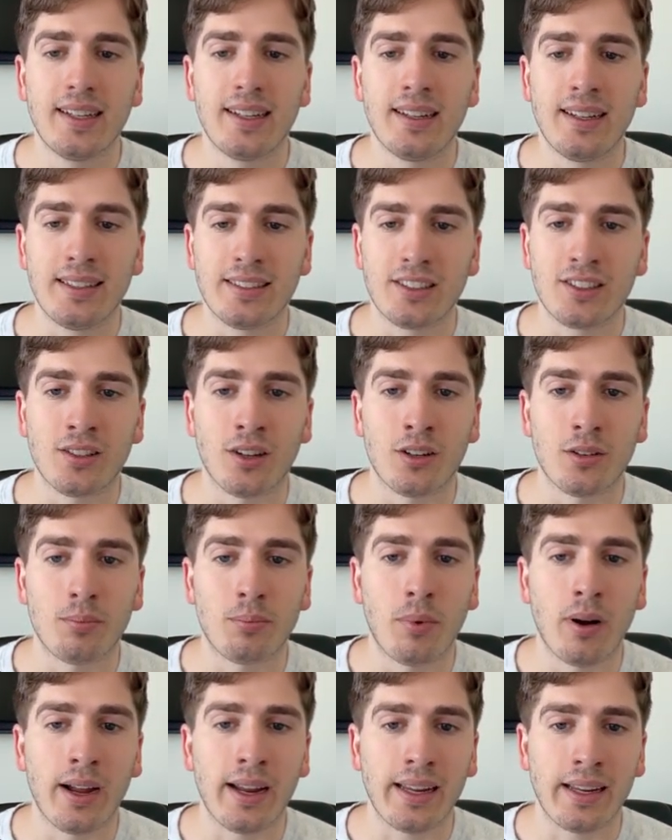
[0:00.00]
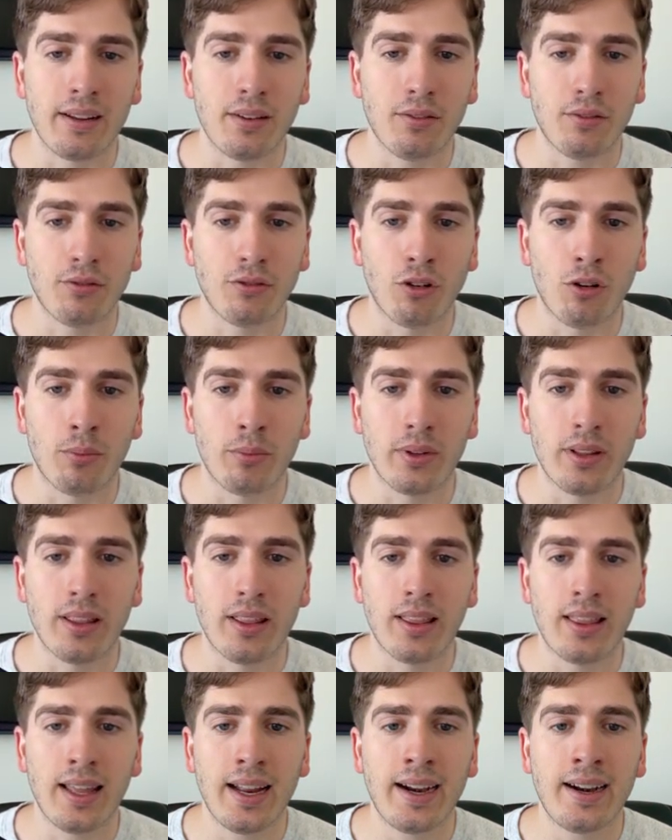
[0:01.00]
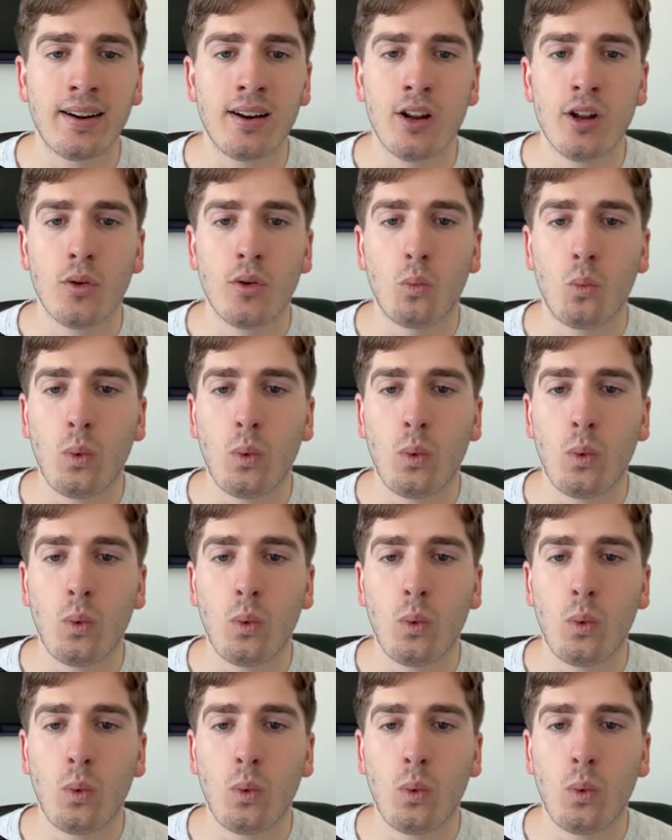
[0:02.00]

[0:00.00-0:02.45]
and start buying from there